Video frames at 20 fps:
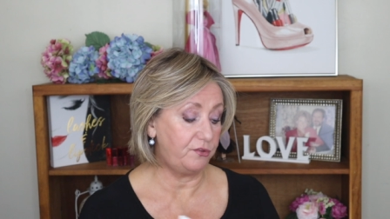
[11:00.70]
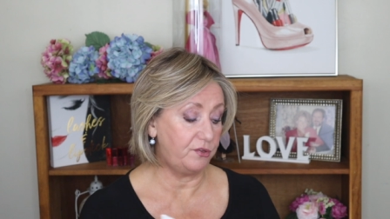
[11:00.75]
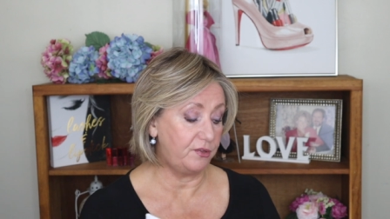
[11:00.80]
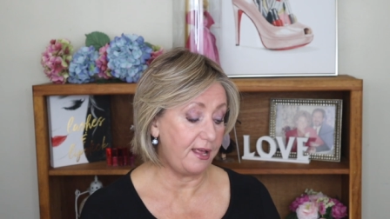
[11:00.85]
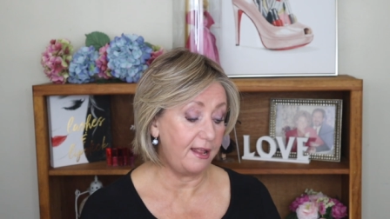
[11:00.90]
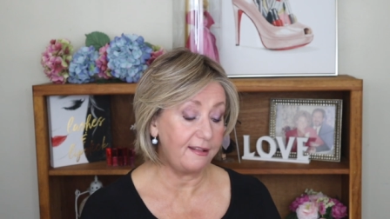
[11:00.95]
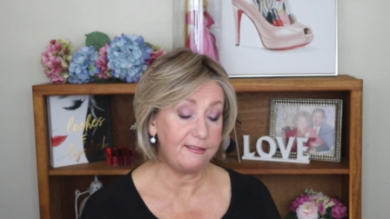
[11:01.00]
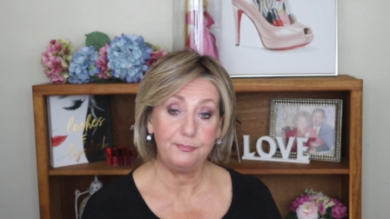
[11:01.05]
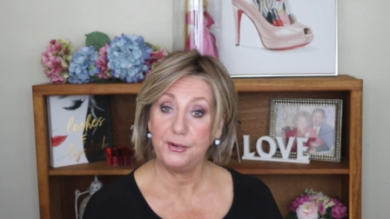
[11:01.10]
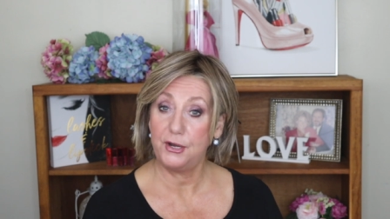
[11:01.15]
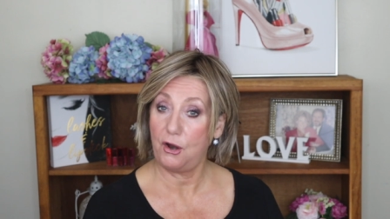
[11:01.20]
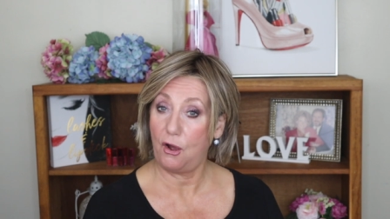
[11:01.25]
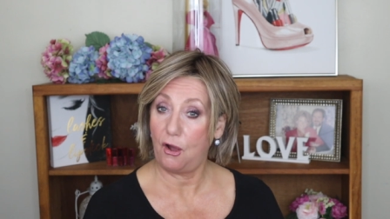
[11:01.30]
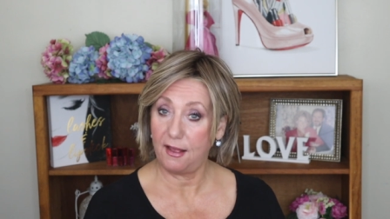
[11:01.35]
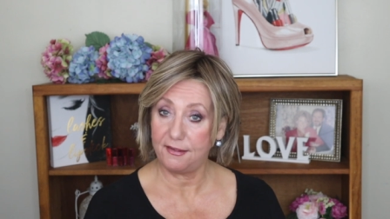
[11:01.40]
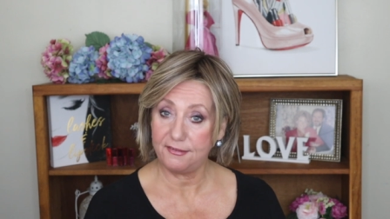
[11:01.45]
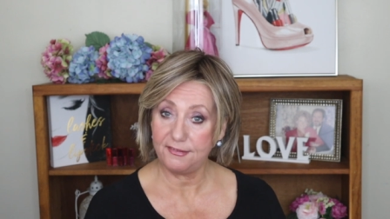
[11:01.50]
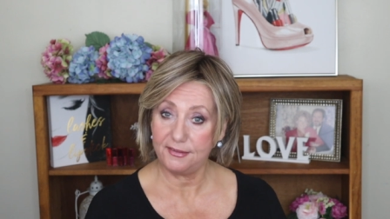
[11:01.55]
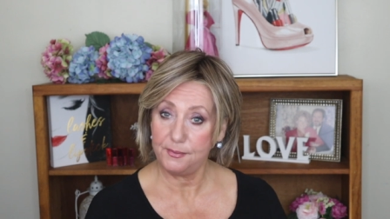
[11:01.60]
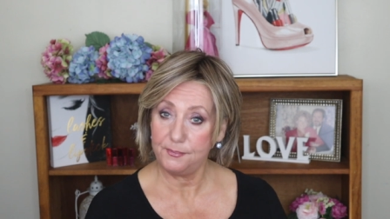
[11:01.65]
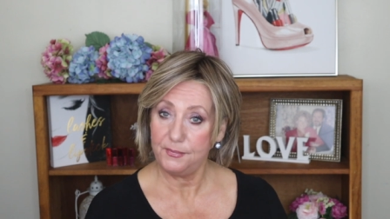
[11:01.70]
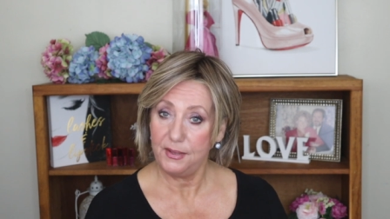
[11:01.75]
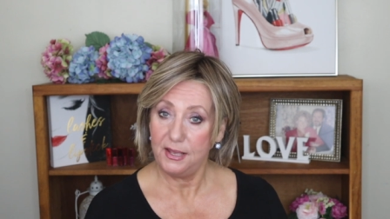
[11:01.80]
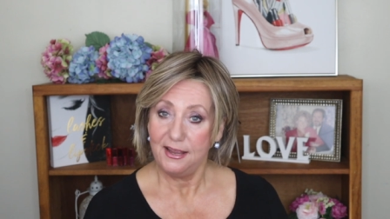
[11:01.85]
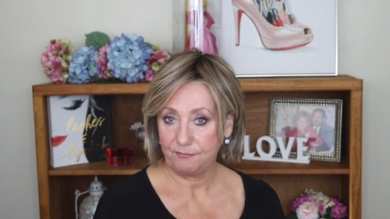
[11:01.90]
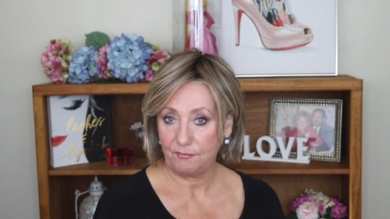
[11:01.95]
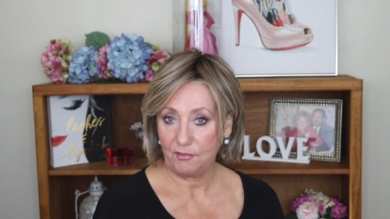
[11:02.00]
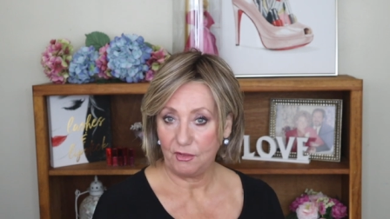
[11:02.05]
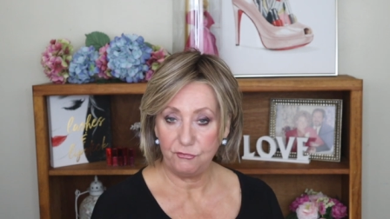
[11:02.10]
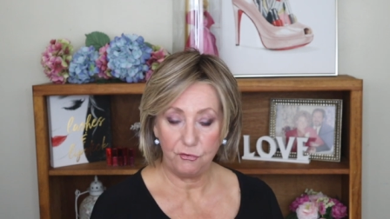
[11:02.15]
So that's been awesome
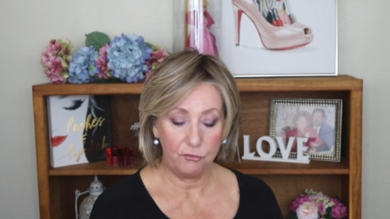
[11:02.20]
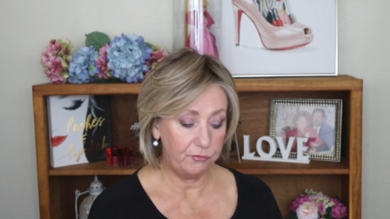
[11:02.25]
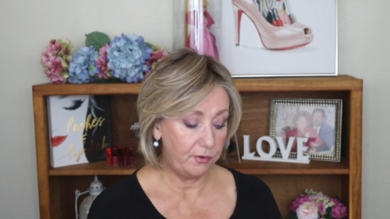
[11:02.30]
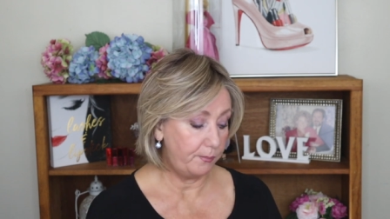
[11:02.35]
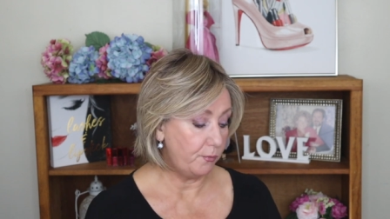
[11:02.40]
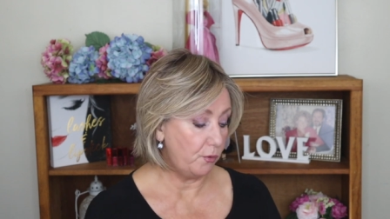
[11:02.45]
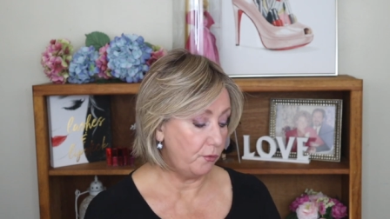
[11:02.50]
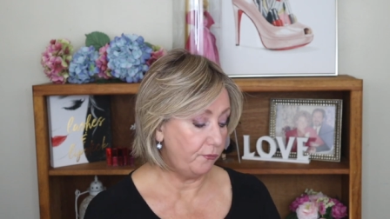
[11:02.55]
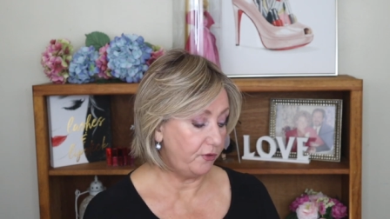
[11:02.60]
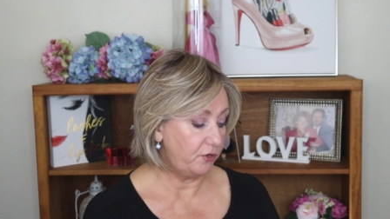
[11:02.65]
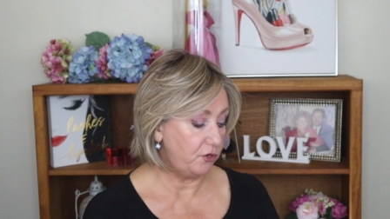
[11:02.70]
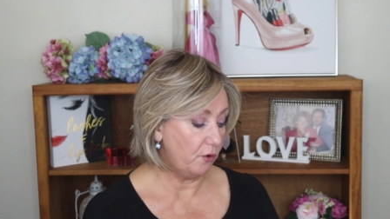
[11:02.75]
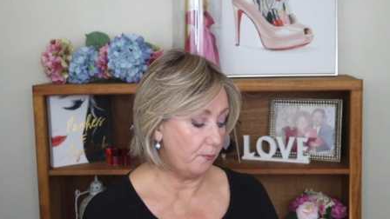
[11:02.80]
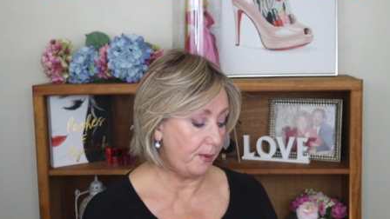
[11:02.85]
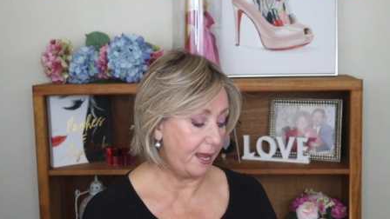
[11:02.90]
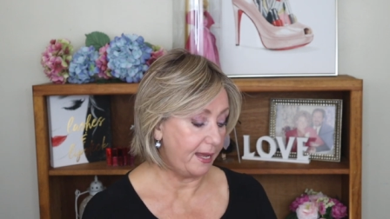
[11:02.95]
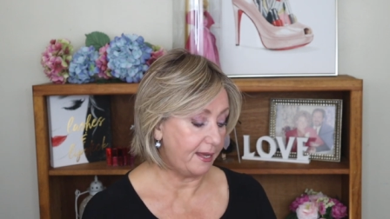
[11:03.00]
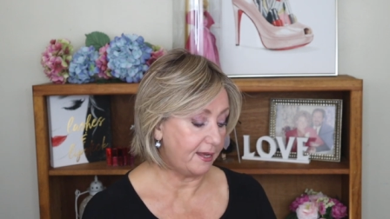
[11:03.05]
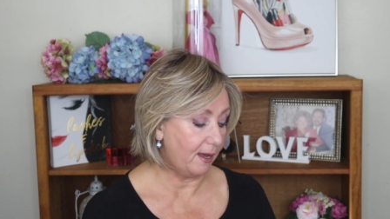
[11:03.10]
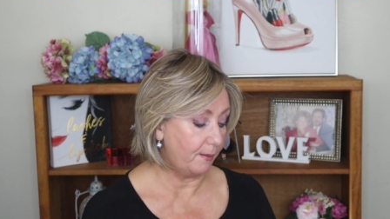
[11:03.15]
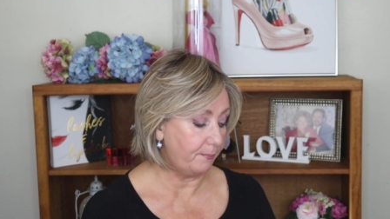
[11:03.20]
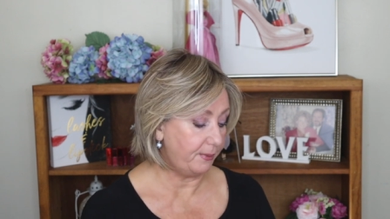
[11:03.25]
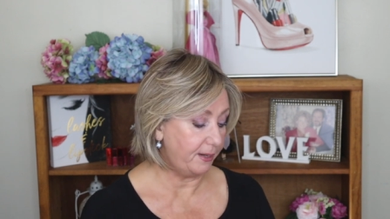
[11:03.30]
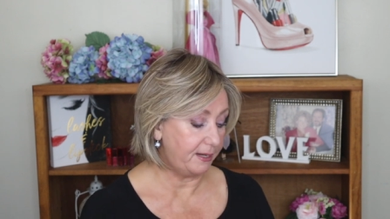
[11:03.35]
for removing your makeup.